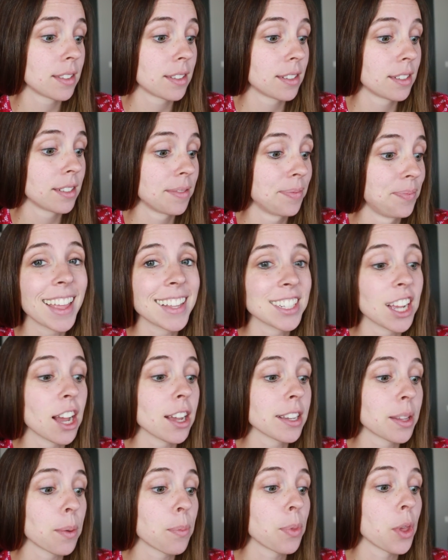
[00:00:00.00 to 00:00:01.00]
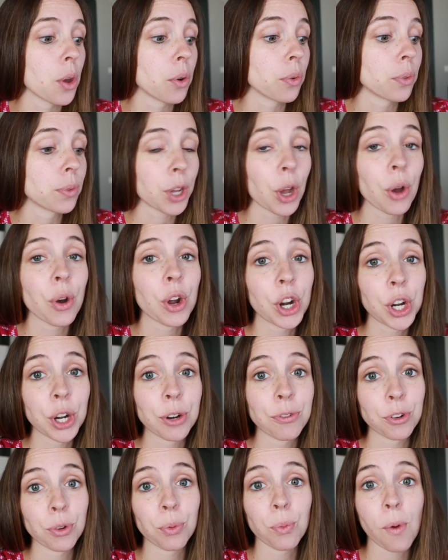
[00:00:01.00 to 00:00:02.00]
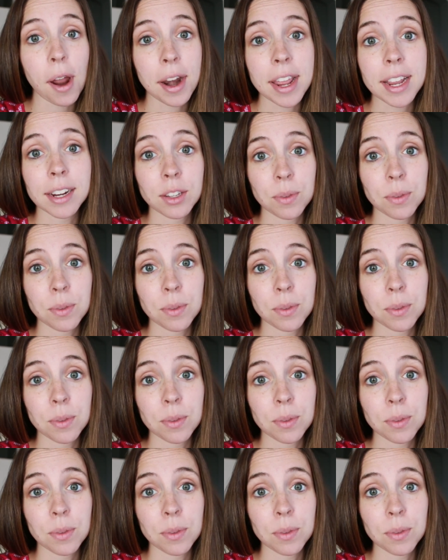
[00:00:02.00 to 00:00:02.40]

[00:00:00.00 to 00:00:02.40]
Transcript: So that's awesome though. Go her for wanting